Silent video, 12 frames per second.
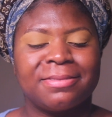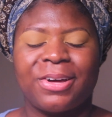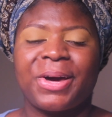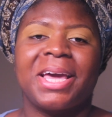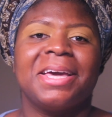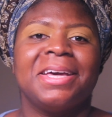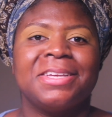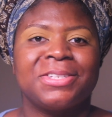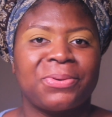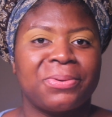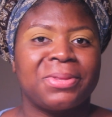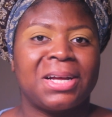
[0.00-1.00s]
Okay,
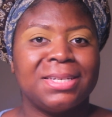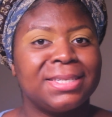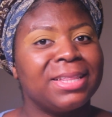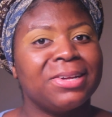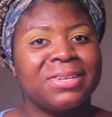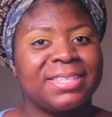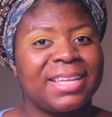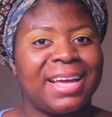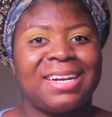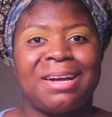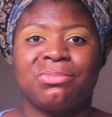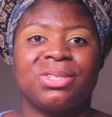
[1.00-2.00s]
so the concealer is
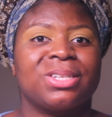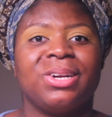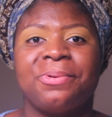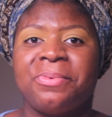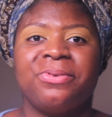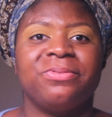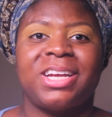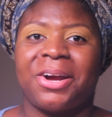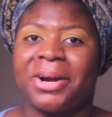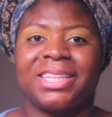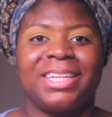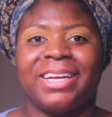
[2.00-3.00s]
set. I'm just gonna move
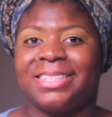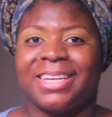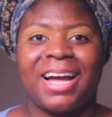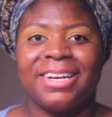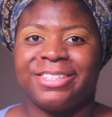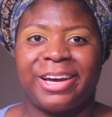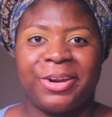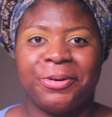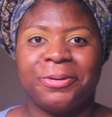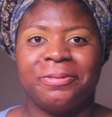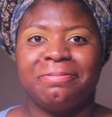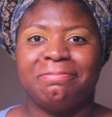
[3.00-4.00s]
directly into eyeshadow.
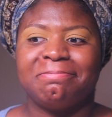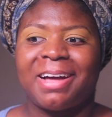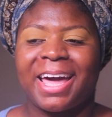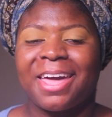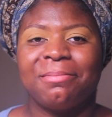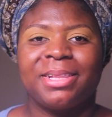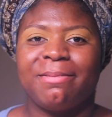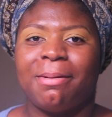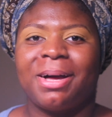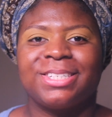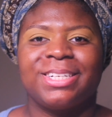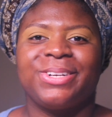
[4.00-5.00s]
I can't believe
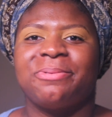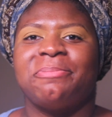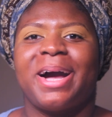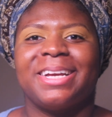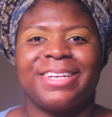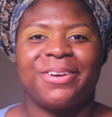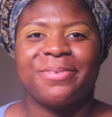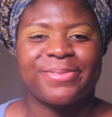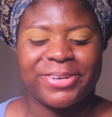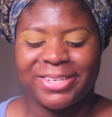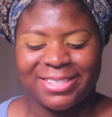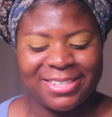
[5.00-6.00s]
I'm actually doing my eyeshadow
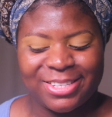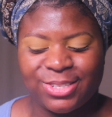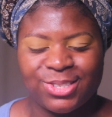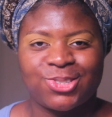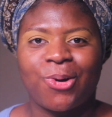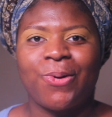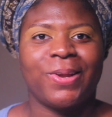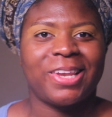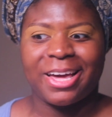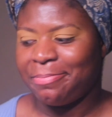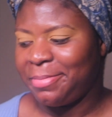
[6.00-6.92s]
first. It's so unlike